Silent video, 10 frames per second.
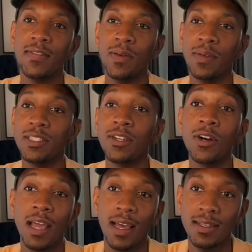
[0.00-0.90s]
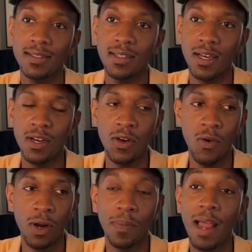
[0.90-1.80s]
be showcased
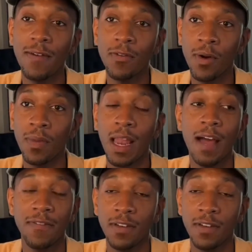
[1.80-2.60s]
on a platform that I feel